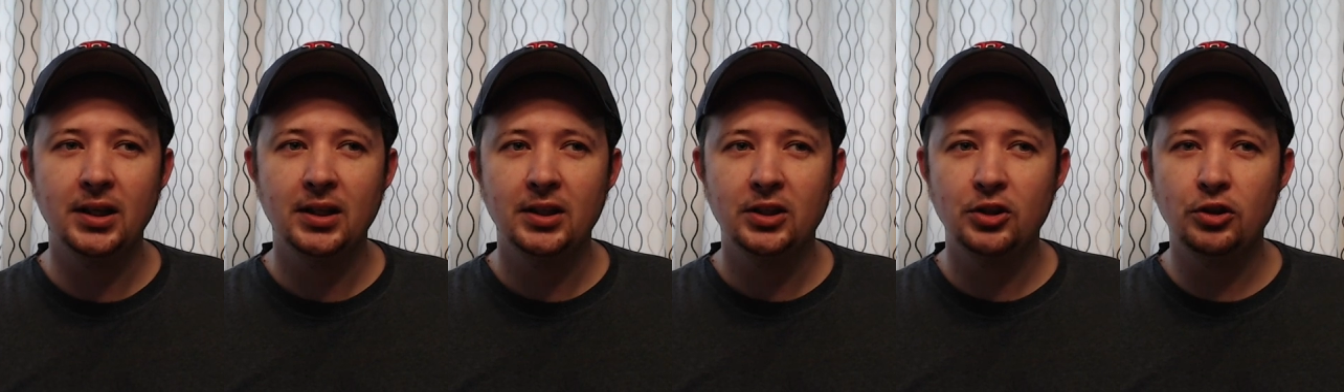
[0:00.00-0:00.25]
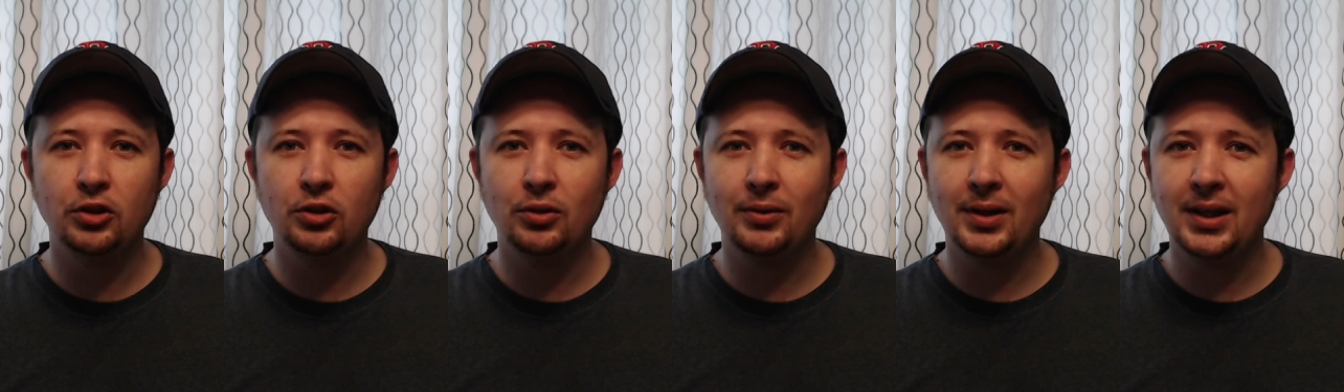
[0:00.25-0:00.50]

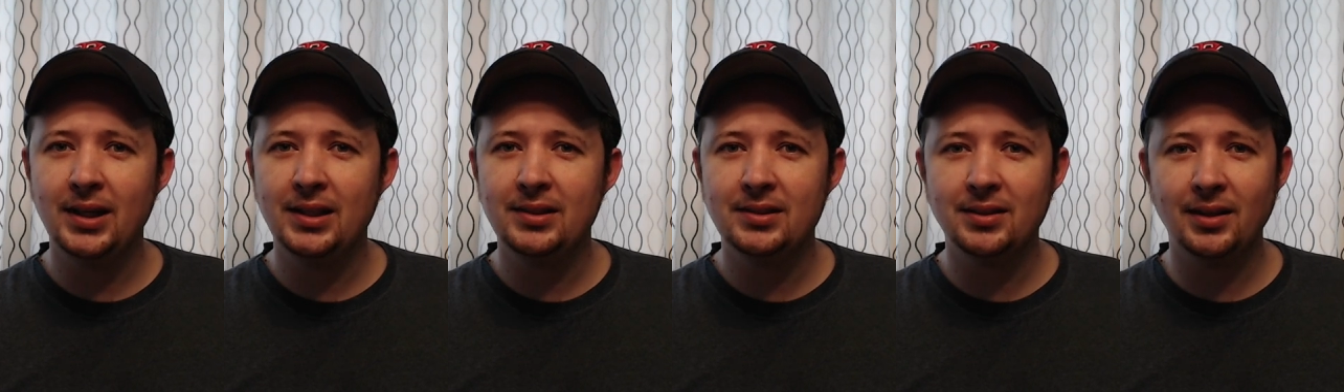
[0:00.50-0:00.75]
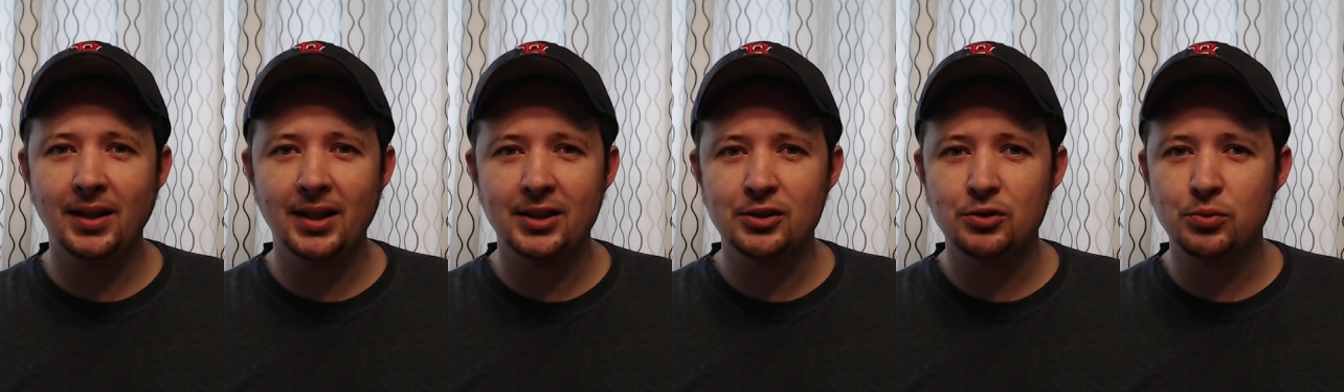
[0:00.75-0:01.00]
you know,
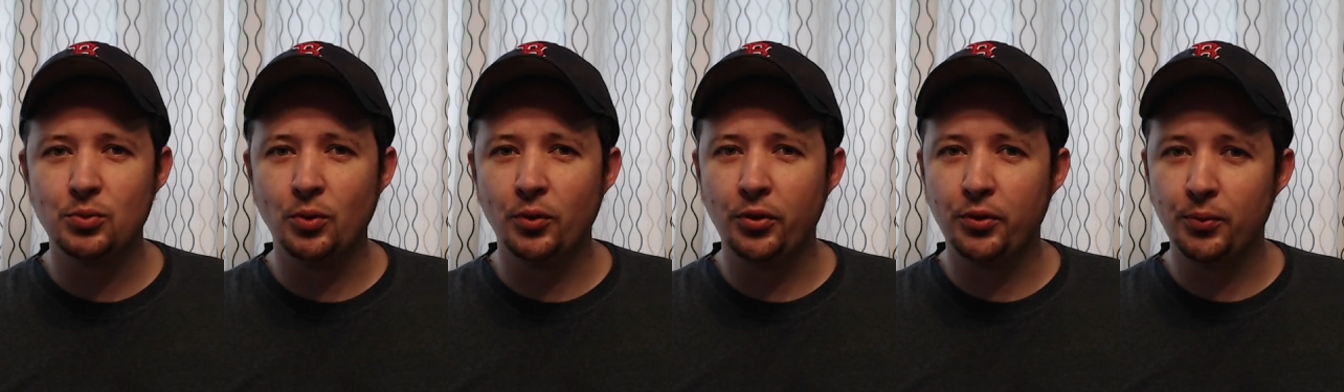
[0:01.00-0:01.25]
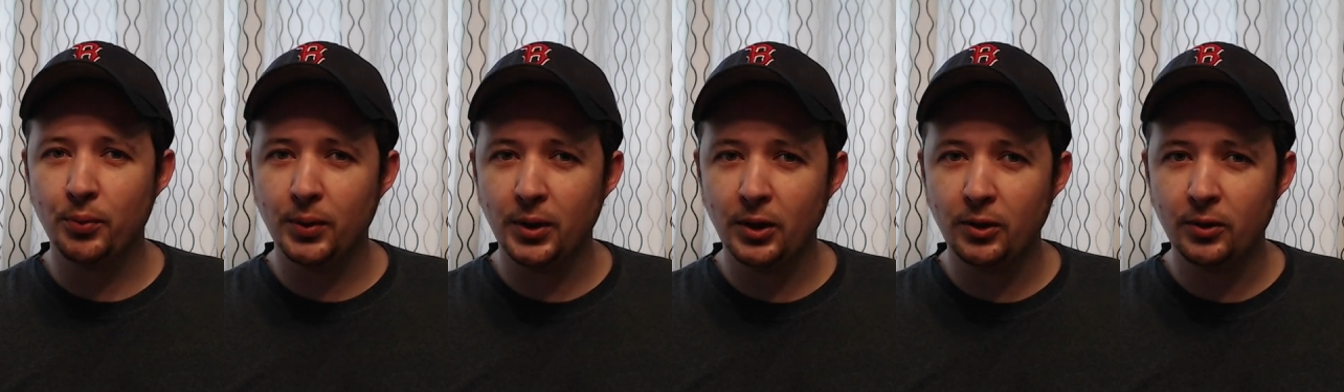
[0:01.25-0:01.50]
intellectual
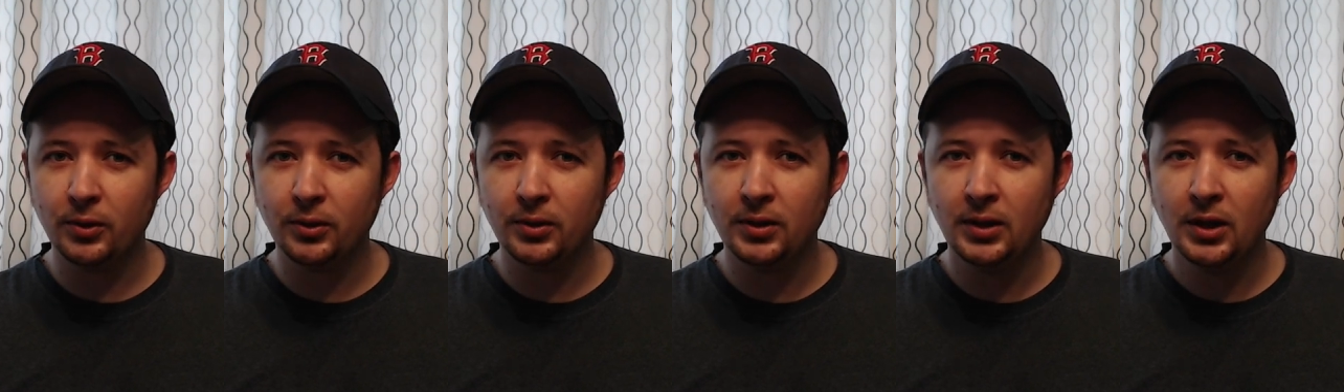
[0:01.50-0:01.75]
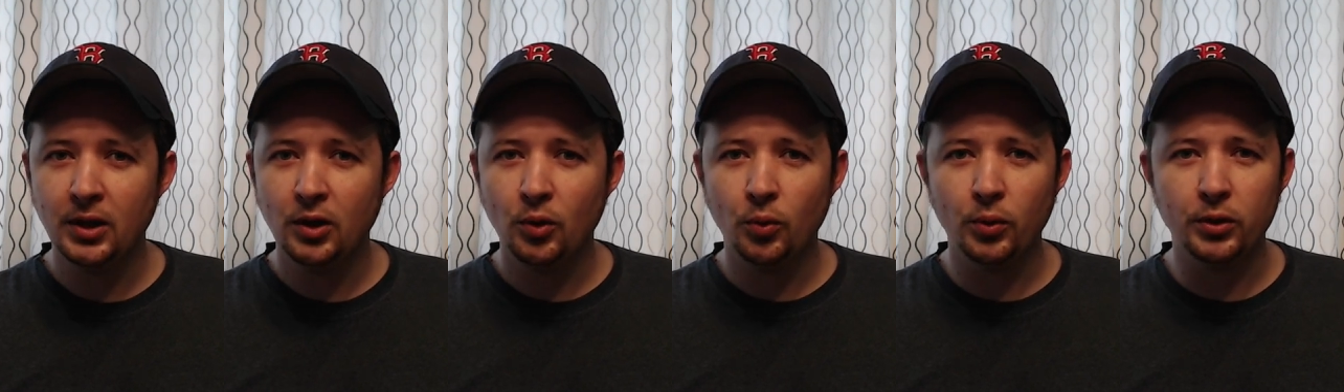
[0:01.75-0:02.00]
thriller
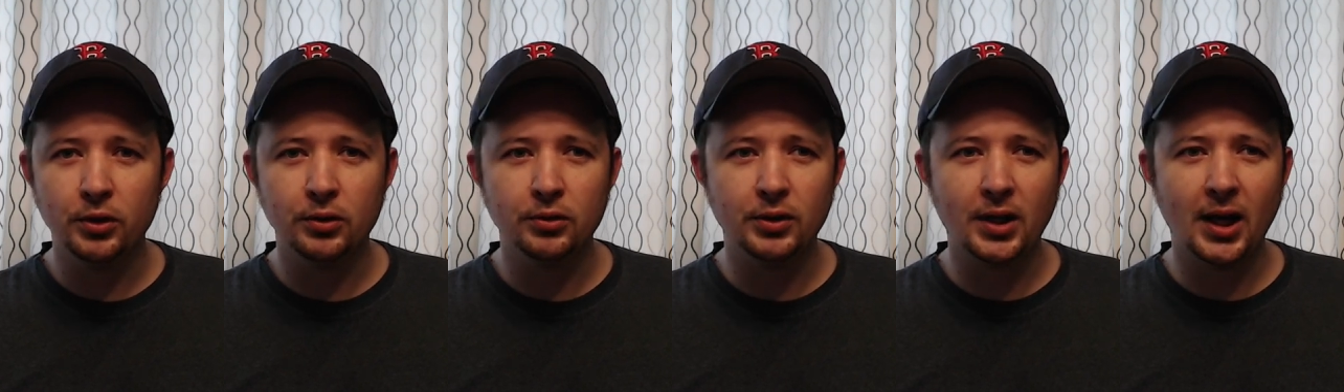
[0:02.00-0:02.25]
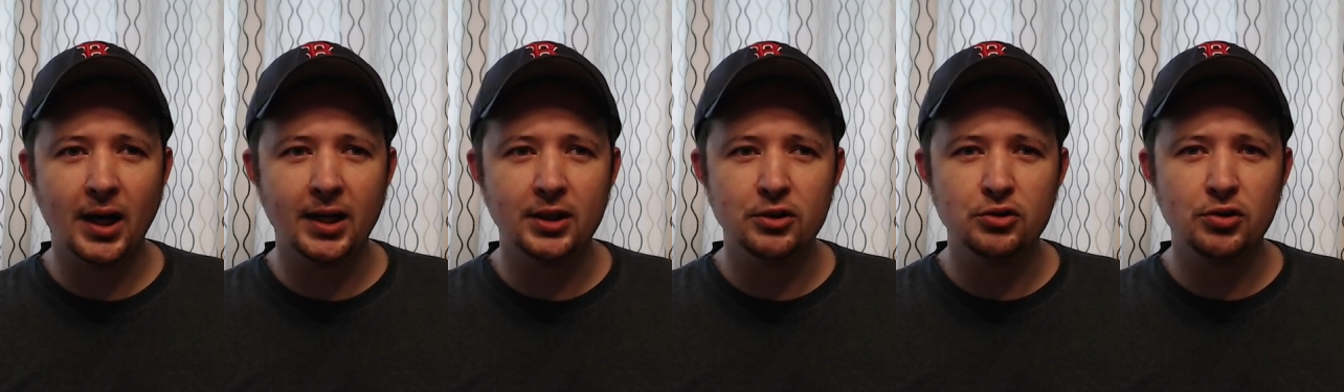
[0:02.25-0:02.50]
where you're
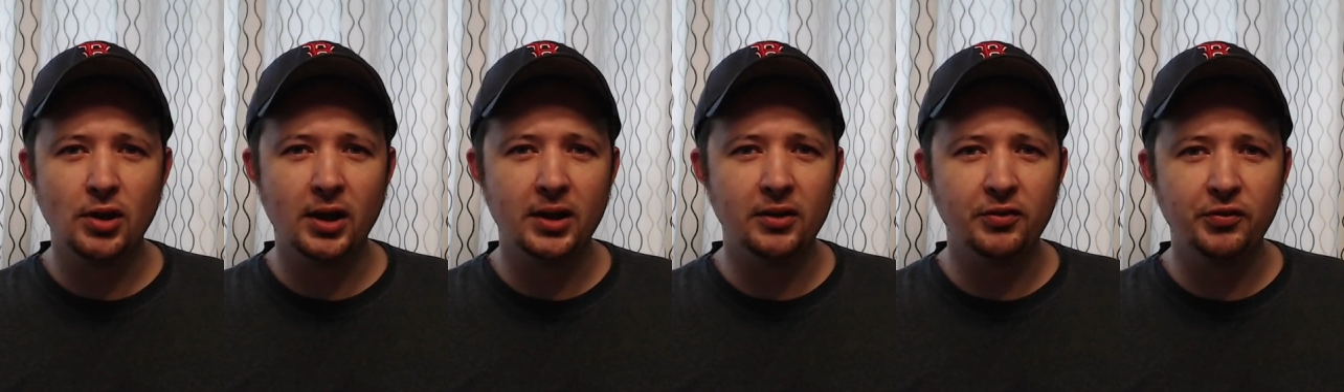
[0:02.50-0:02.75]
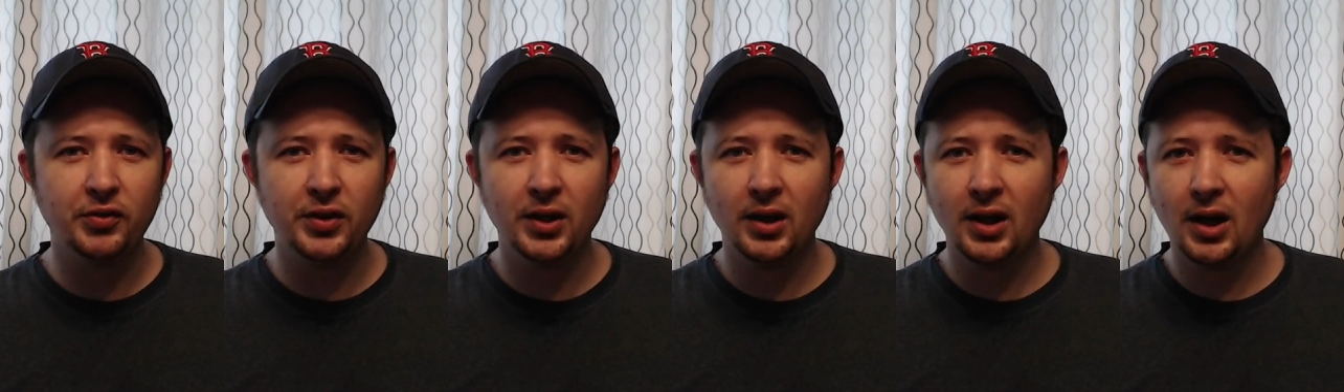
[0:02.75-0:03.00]
kind of trying to
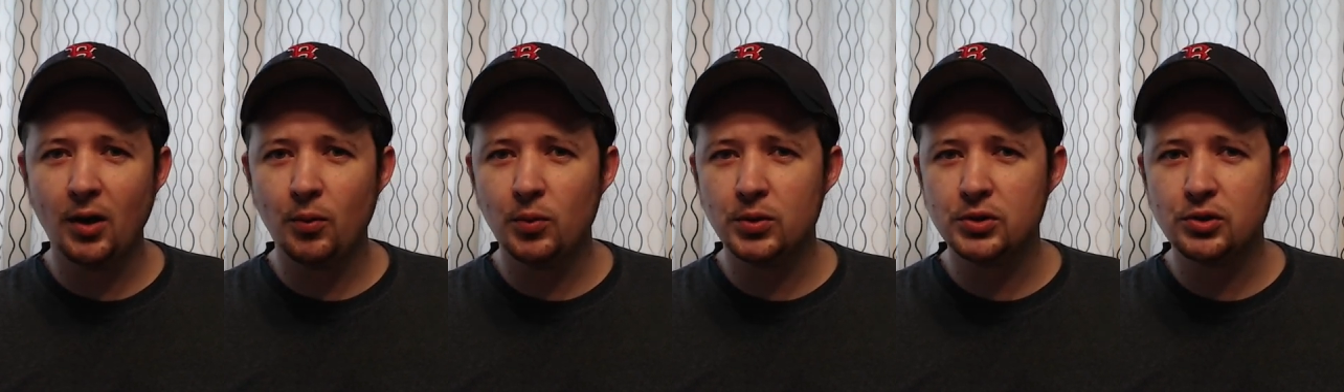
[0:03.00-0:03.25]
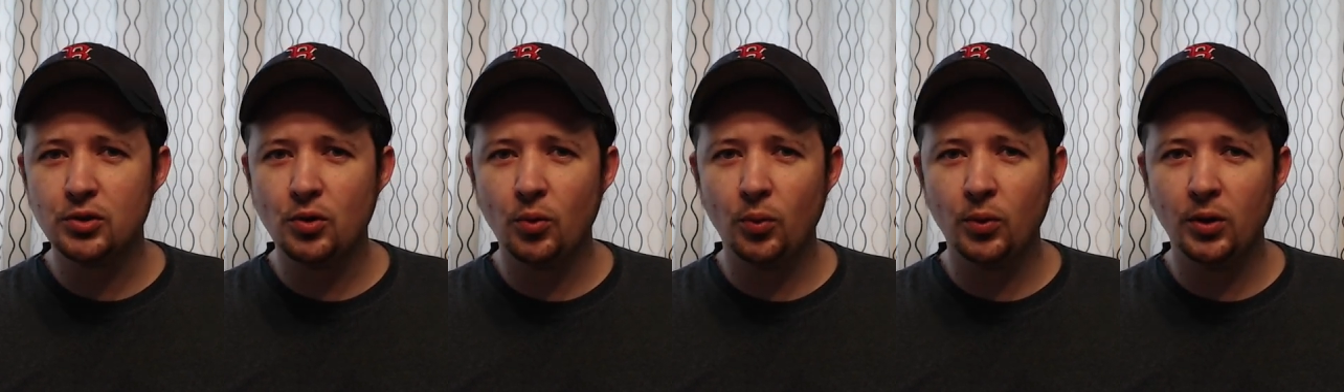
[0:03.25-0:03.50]
figure out what's
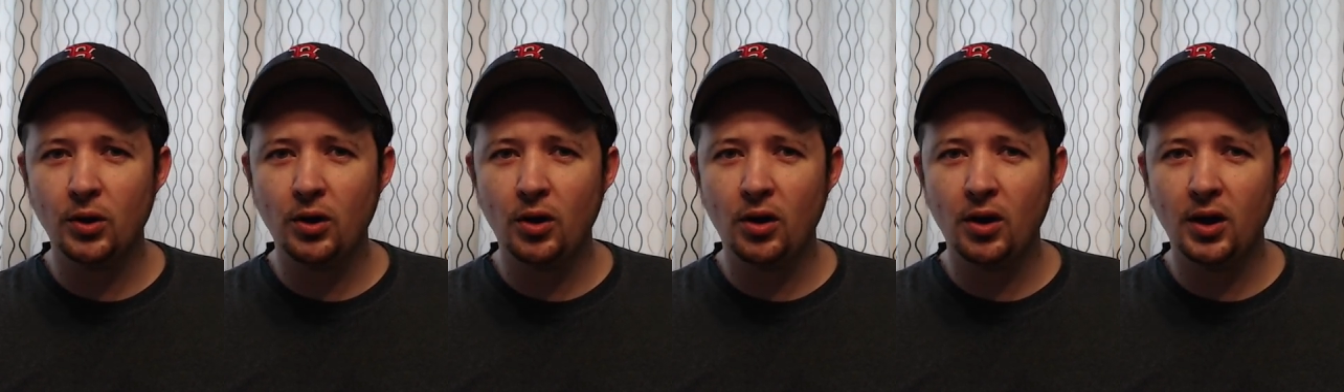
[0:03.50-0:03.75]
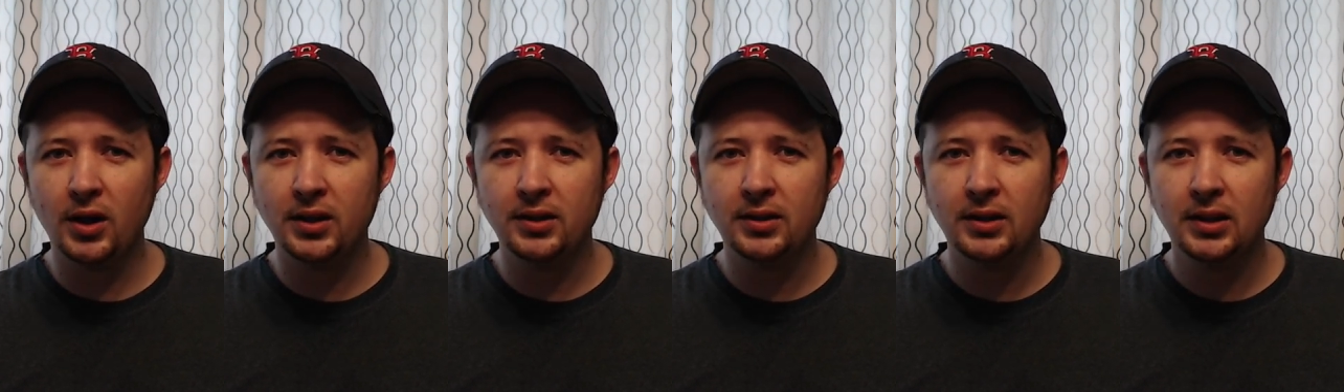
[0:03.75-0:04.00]
going
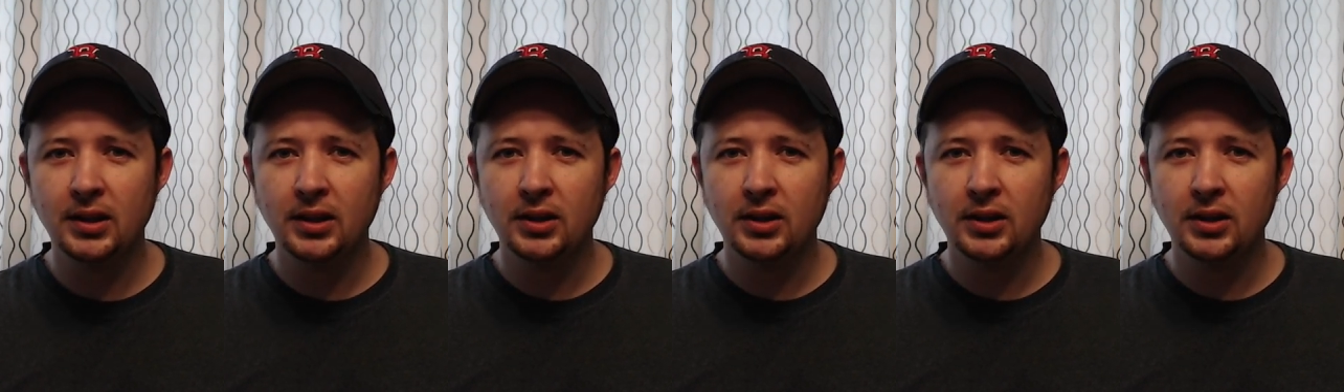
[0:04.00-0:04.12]
on,